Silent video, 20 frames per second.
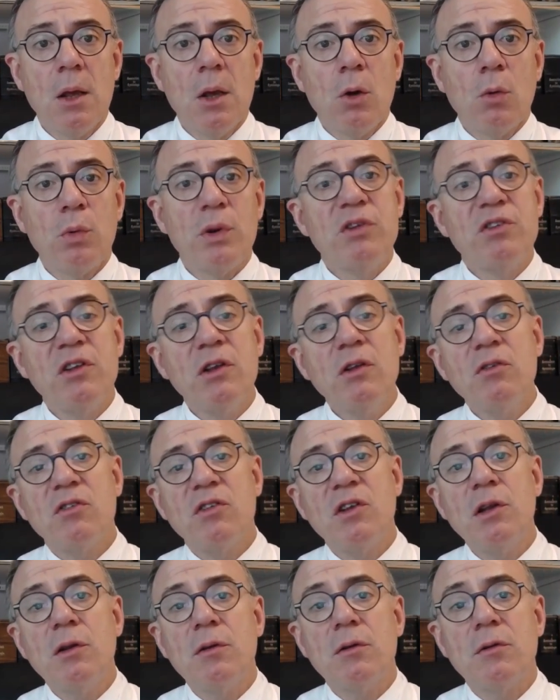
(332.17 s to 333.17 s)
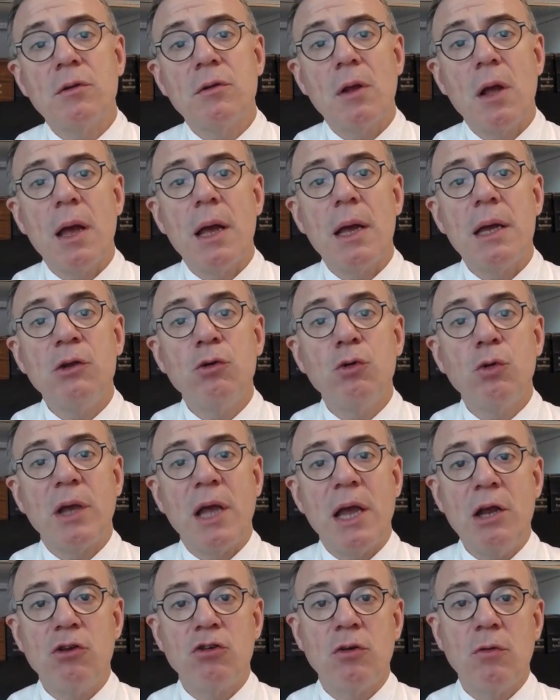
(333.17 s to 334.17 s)
Within this
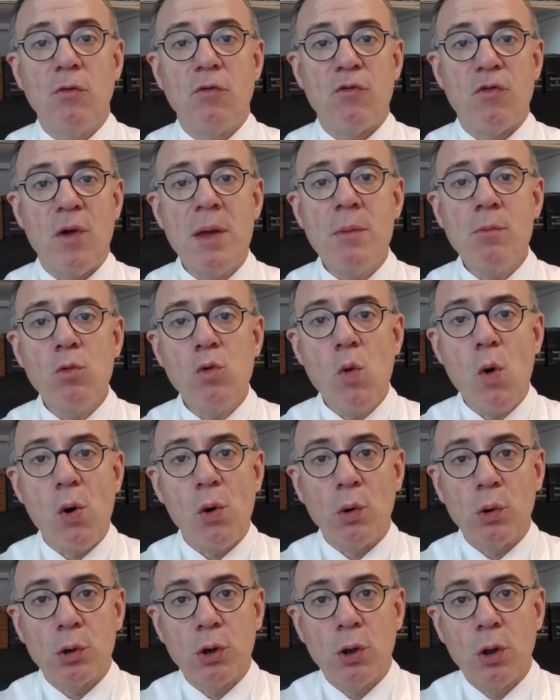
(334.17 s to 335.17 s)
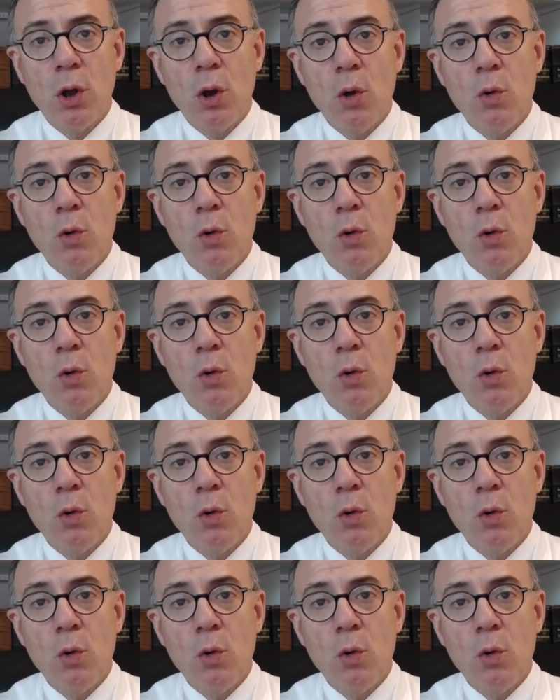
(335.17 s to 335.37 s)
education framework,